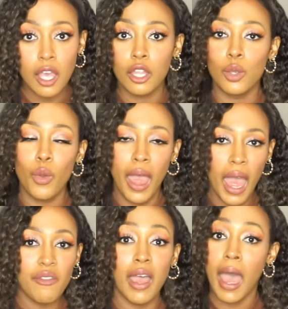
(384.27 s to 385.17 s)
you will
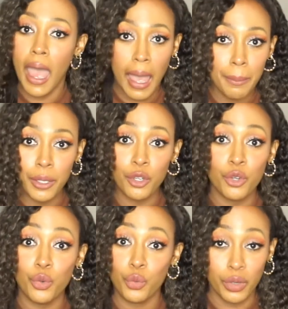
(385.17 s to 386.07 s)
have a happier
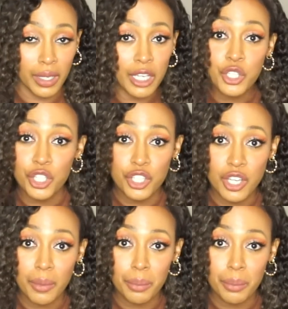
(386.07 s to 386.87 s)
relationship.